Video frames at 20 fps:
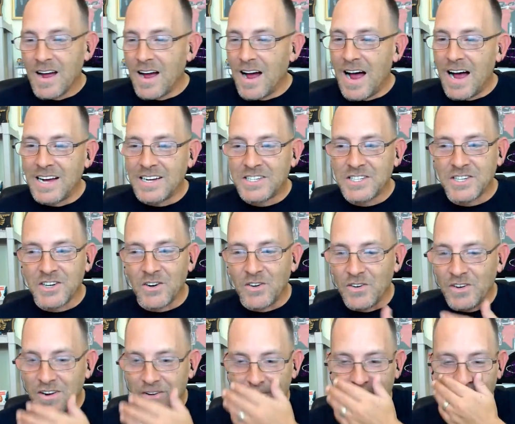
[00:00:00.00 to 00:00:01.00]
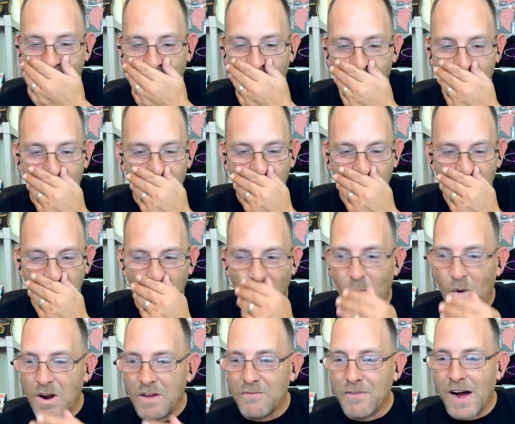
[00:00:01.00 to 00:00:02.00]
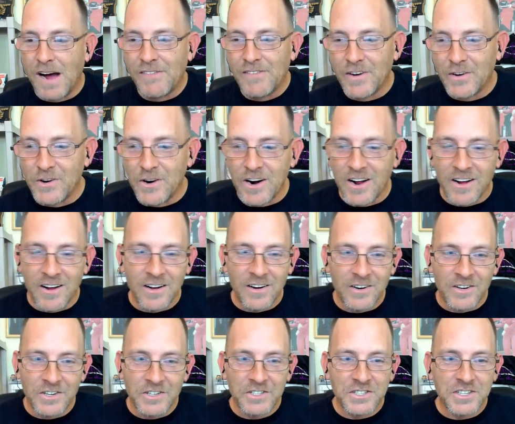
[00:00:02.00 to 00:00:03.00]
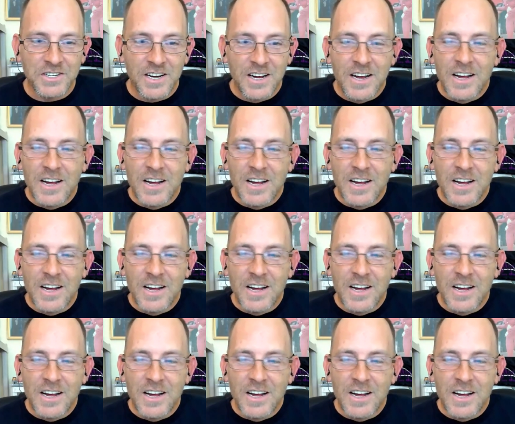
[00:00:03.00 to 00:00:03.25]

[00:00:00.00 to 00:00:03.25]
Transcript: I sold it for $2,500